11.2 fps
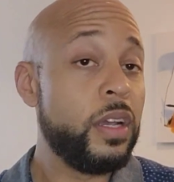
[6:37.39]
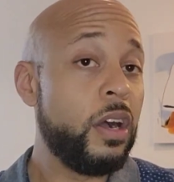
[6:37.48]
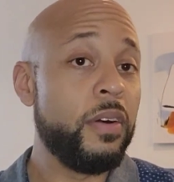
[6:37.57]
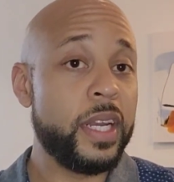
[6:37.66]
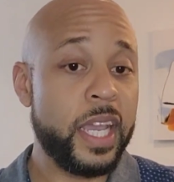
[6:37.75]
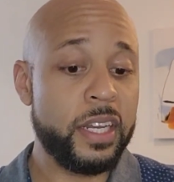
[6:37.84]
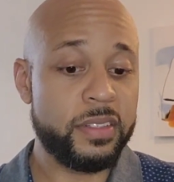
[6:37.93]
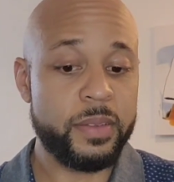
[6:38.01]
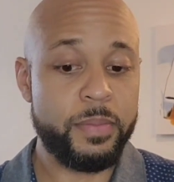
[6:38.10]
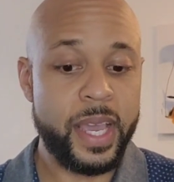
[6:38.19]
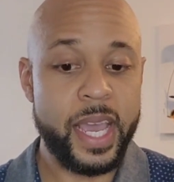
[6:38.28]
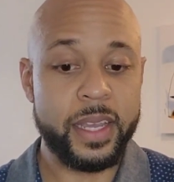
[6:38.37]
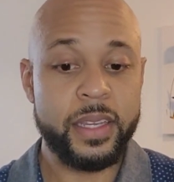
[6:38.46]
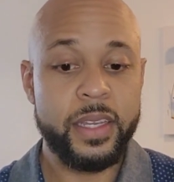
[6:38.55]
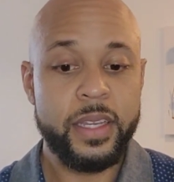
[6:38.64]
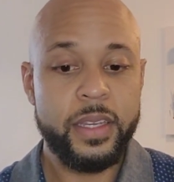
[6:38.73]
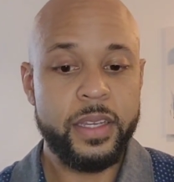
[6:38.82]
oh, and Anderson .Paak
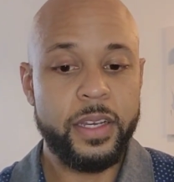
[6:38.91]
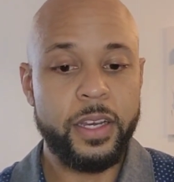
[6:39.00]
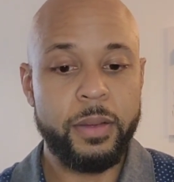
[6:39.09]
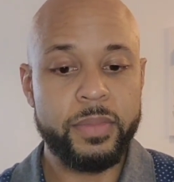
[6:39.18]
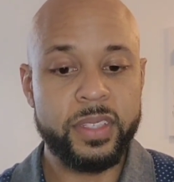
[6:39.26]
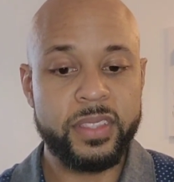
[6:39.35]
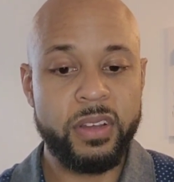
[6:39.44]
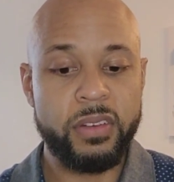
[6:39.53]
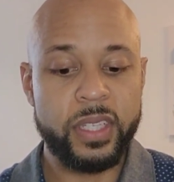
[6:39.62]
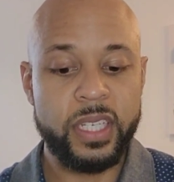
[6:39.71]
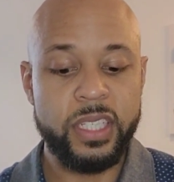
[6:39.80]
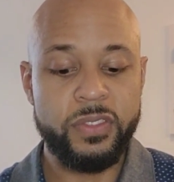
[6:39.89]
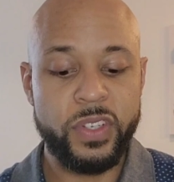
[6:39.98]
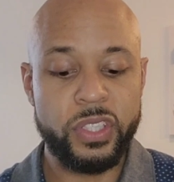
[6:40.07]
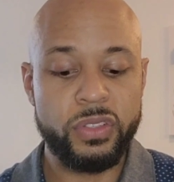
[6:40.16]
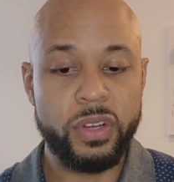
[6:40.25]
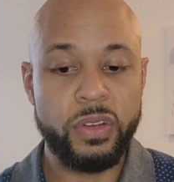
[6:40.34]
um, the song that he's
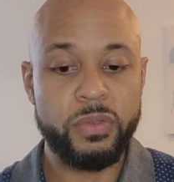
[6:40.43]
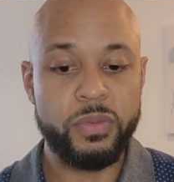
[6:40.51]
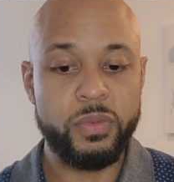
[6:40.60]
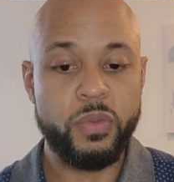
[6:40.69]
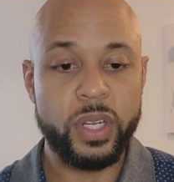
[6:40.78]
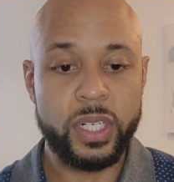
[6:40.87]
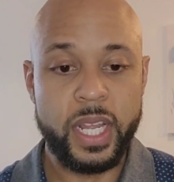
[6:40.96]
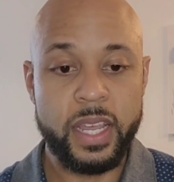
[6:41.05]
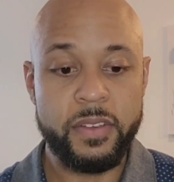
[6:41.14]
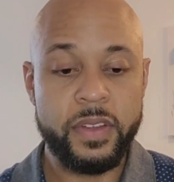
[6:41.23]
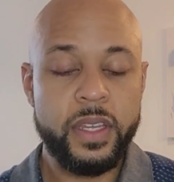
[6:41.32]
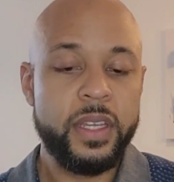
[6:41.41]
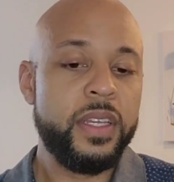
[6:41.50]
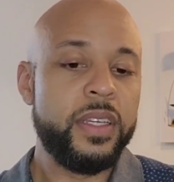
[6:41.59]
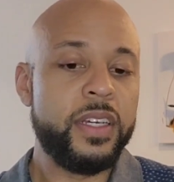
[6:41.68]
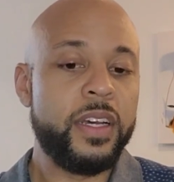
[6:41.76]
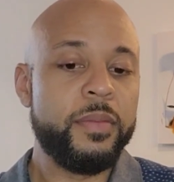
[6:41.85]
featured on One Life.
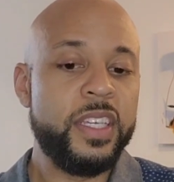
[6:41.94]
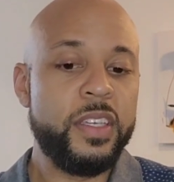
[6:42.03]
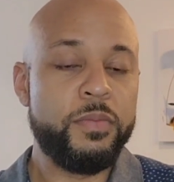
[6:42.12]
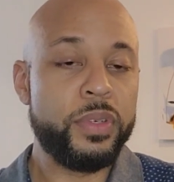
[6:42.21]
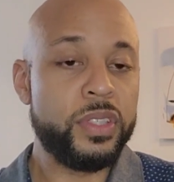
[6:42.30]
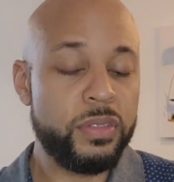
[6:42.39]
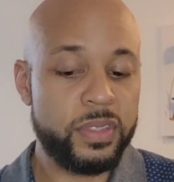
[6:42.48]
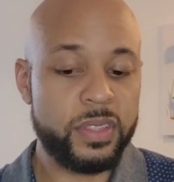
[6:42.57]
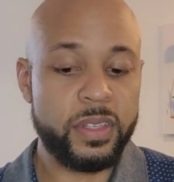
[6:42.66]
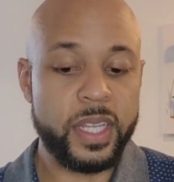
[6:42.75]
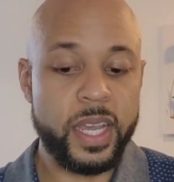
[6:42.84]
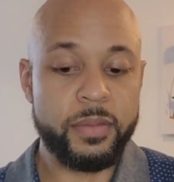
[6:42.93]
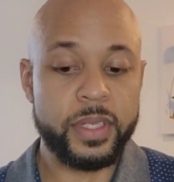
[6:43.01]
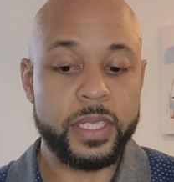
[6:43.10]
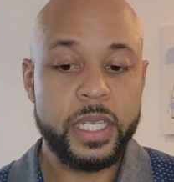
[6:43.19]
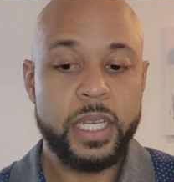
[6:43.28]
Um, he produced on that one.